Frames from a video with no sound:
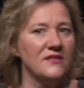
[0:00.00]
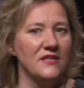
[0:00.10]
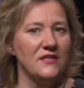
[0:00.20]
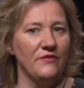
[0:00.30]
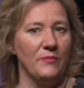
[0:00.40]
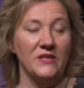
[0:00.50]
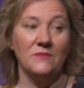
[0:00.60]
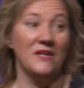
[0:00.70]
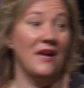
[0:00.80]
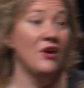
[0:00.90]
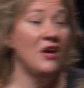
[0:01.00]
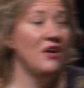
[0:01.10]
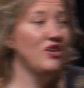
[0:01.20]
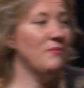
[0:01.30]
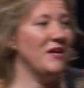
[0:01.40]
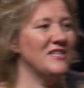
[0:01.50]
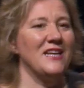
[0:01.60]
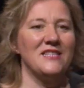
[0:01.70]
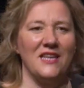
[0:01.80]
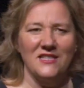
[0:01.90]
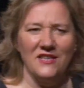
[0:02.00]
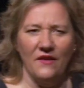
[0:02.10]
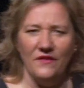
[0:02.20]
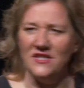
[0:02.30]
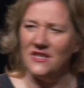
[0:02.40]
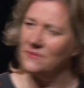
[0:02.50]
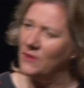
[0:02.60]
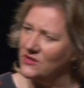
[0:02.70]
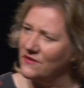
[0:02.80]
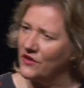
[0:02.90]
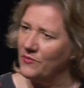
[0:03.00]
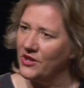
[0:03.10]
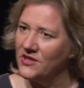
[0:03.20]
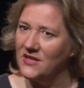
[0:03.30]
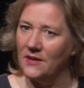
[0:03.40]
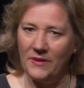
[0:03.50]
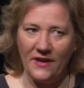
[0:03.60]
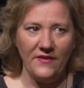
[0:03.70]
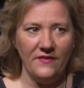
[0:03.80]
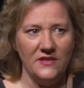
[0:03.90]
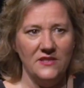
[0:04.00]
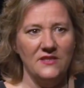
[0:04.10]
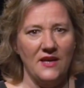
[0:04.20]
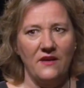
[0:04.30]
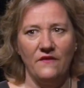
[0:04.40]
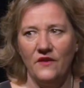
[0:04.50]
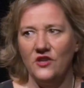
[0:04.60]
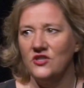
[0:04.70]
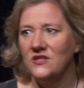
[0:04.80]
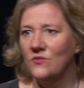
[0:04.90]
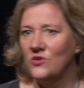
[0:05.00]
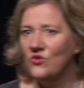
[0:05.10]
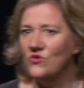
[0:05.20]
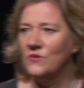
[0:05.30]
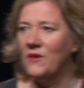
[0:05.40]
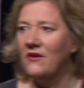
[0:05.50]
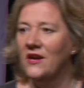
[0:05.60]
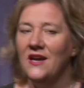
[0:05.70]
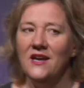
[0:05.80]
they deliver your postman. Now, you may say, is that a service that's part of community? But I think this is that convergence that we talked about.